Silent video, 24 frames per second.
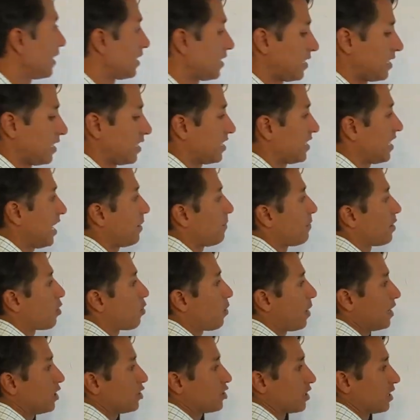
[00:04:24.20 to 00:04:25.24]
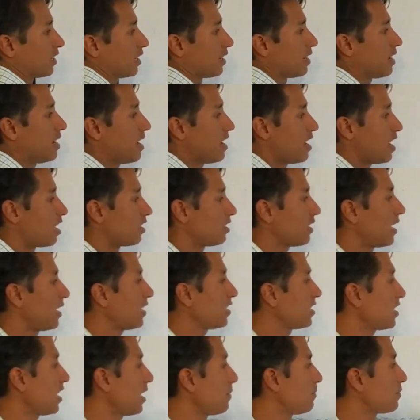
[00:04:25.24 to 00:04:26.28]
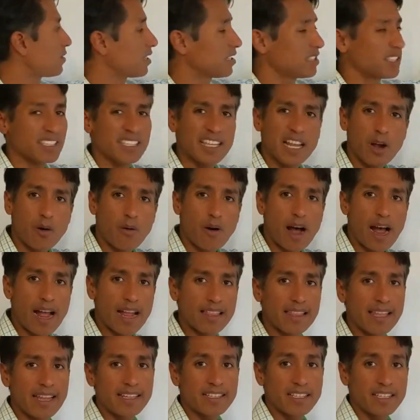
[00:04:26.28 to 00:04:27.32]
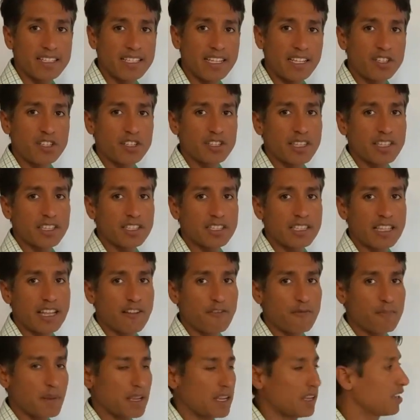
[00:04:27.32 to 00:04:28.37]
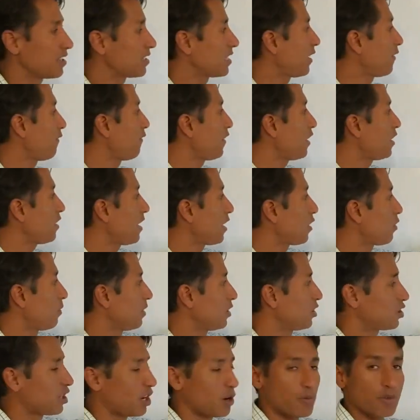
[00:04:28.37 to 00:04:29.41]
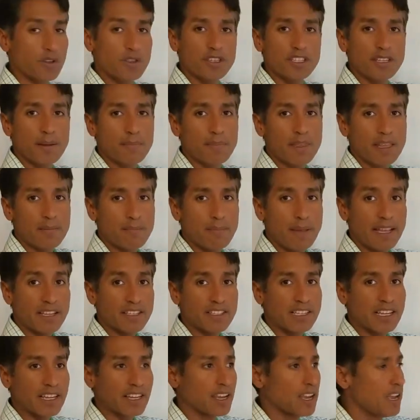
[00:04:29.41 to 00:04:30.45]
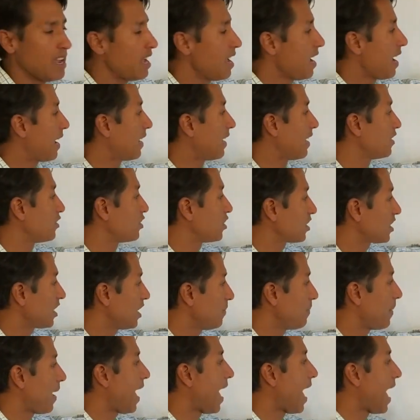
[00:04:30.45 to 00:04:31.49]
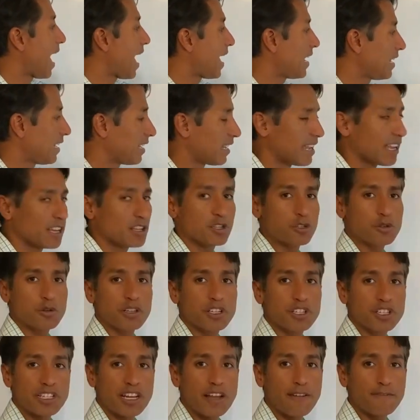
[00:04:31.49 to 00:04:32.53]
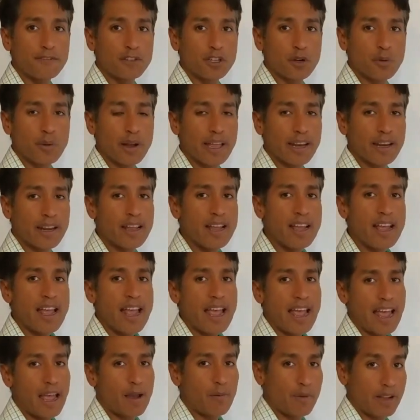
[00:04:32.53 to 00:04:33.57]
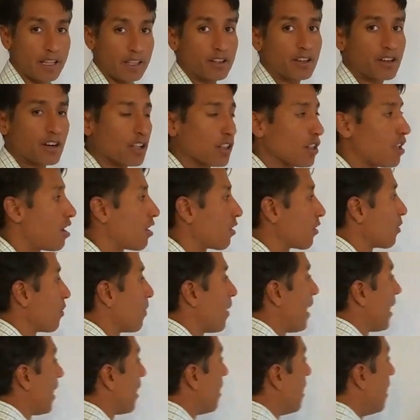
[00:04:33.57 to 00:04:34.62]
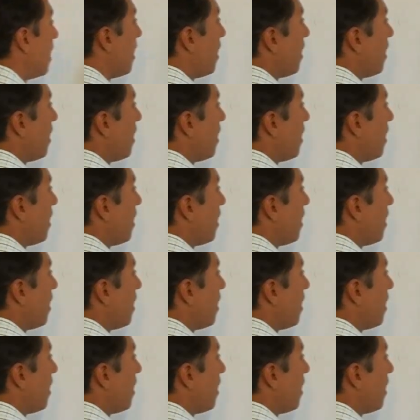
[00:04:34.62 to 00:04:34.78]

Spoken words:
it's the same equation. And a lot of times, this is how I like to teach this stuff because I feel like we start with something basic and I just keep adding extra stuff to it and we learn along the way.